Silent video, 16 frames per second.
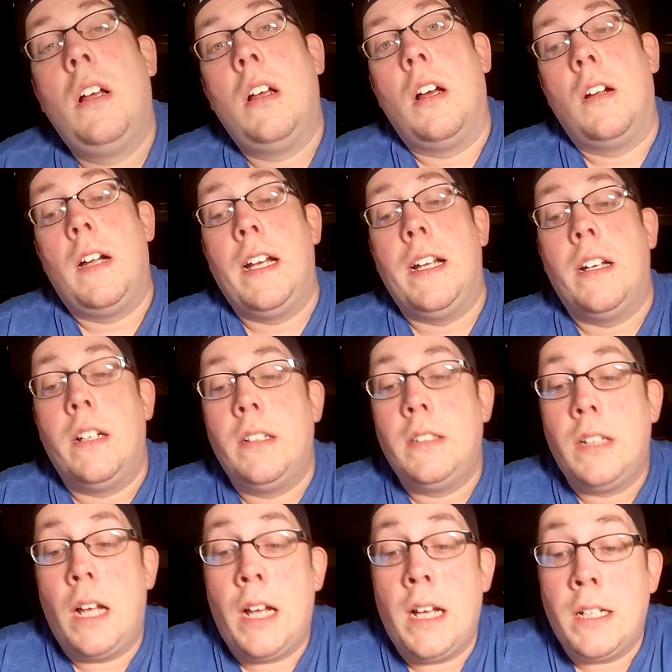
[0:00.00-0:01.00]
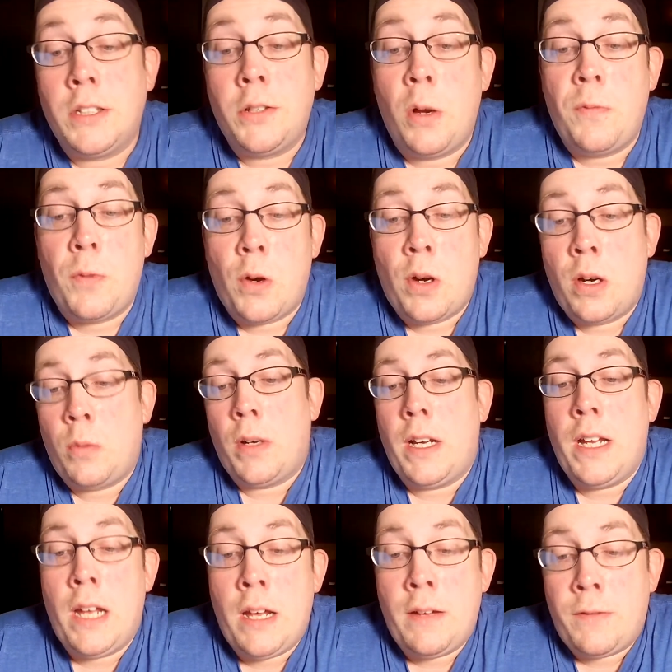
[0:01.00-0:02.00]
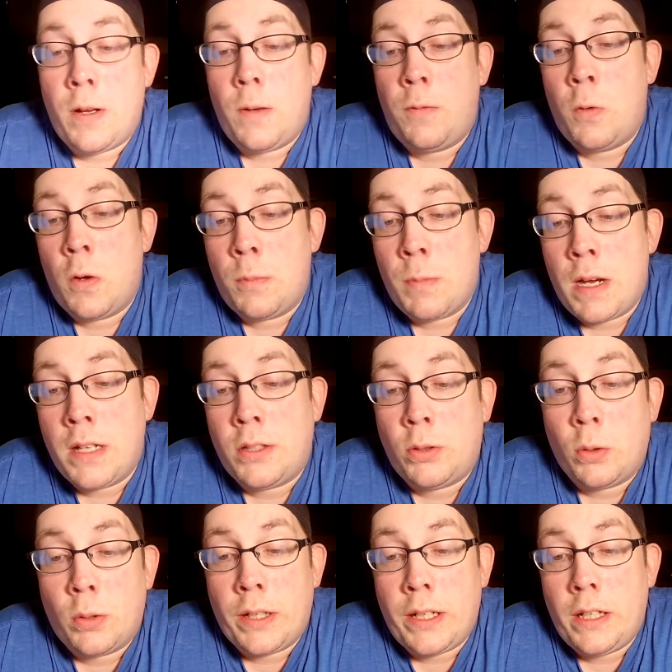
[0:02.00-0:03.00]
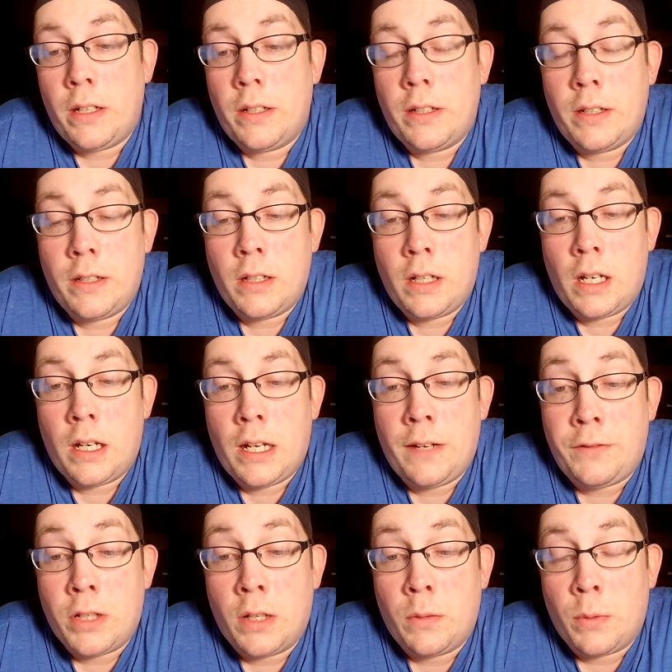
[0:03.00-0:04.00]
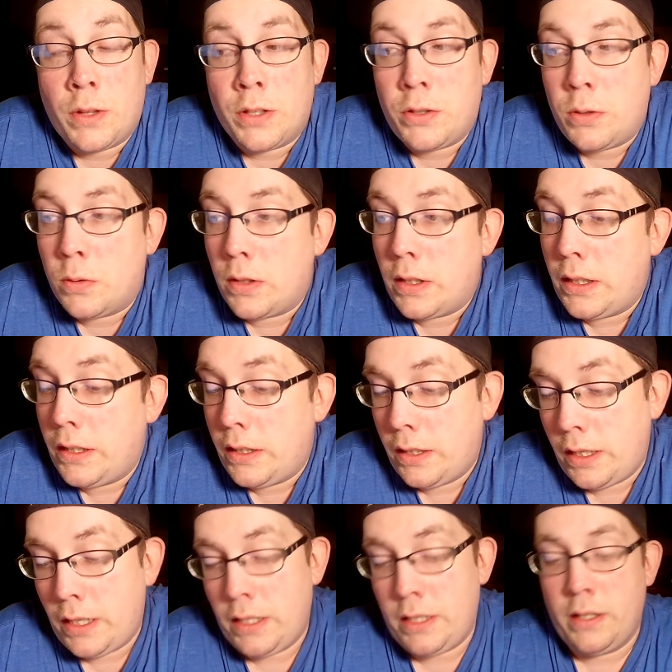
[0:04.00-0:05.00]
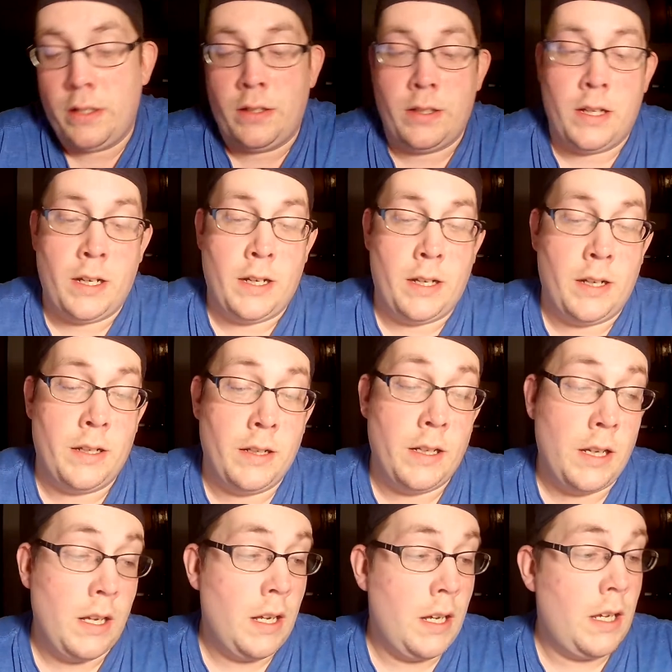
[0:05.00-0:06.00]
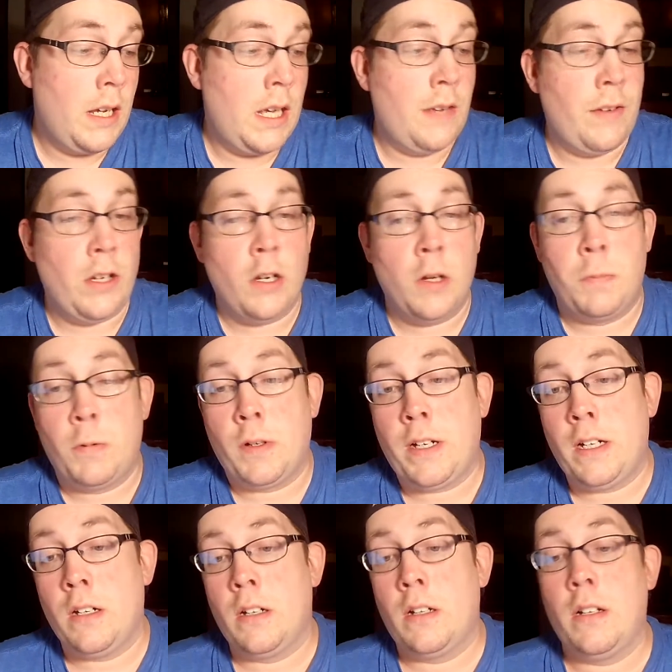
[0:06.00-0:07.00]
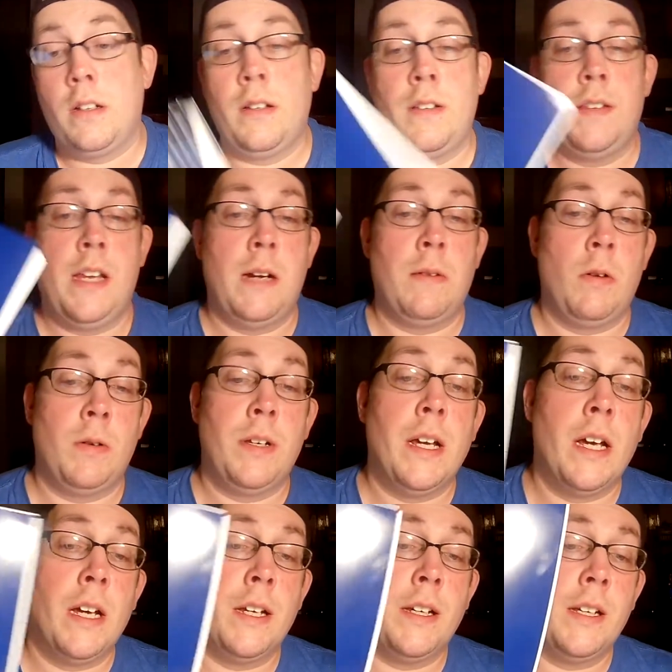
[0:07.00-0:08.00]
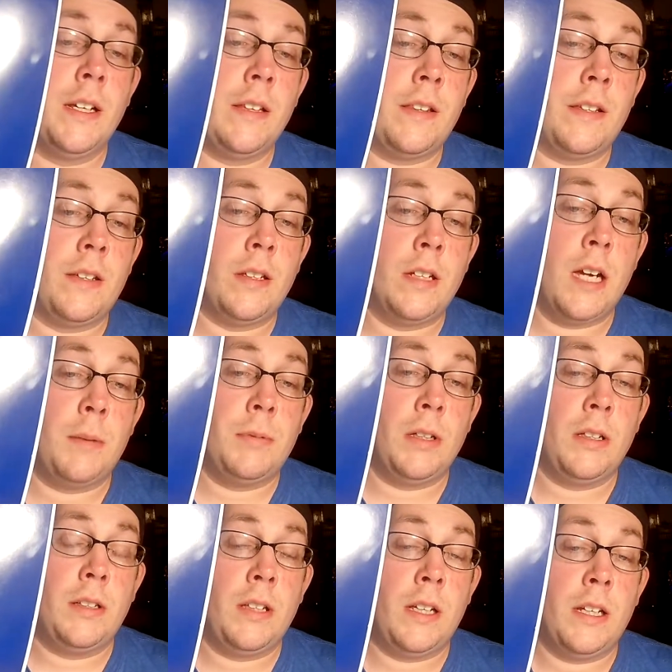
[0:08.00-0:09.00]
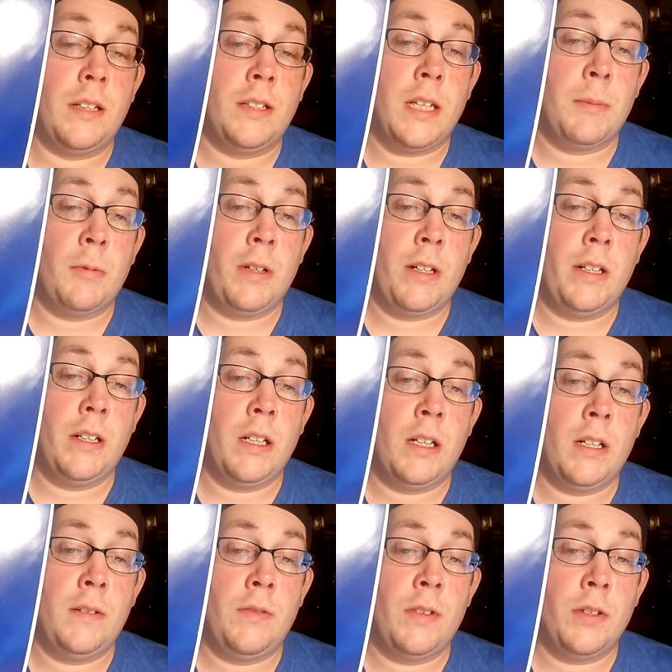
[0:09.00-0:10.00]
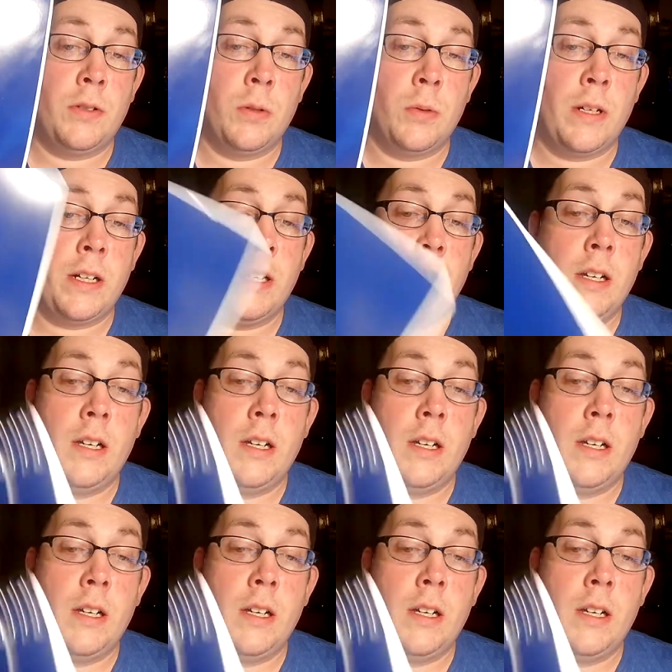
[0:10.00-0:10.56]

Alright, so far what I have for my story, I have done with the story, is I have a notebook here that I wrote down the synopsis and a summary of the story.